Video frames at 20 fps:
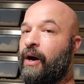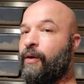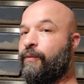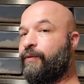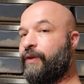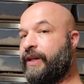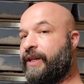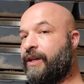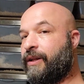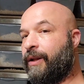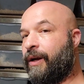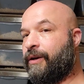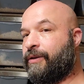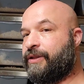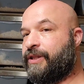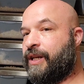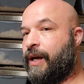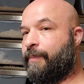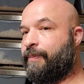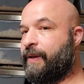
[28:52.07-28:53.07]
hopefully you
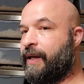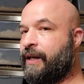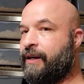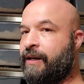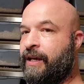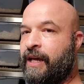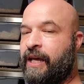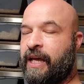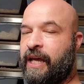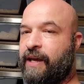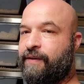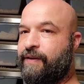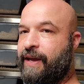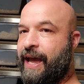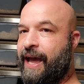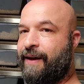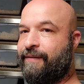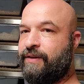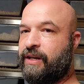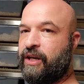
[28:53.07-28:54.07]
learned something. If you
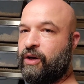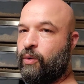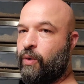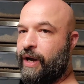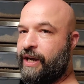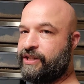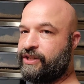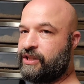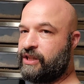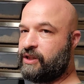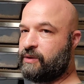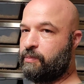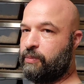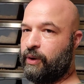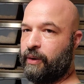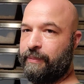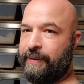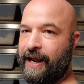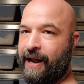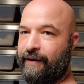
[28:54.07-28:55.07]
have any questions,
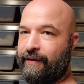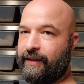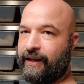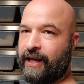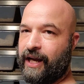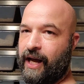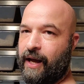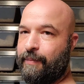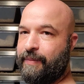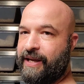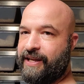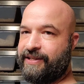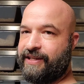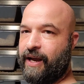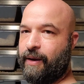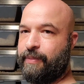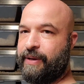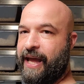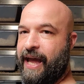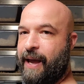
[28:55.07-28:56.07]
put them down in the comments.
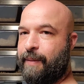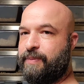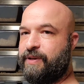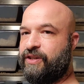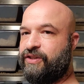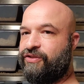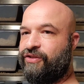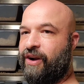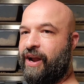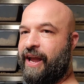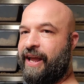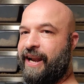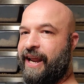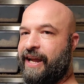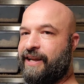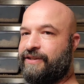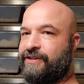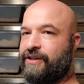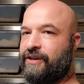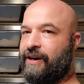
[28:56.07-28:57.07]
I'll be happy to try and
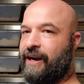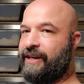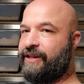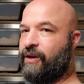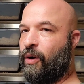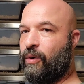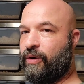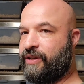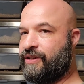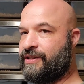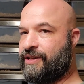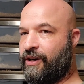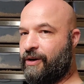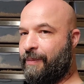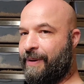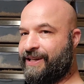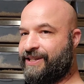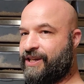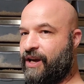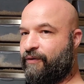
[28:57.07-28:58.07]
answer. I don't consider
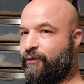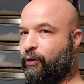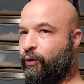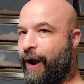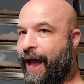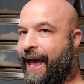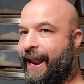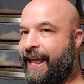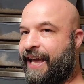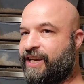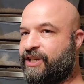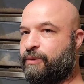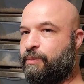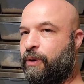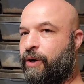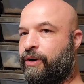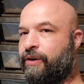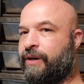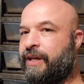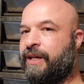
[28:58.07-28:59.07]
myself a rat
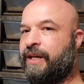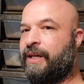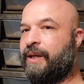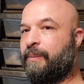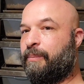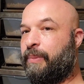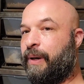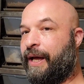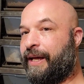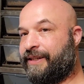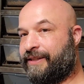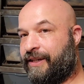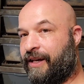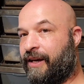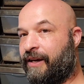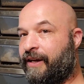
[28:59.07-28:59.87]
expert, but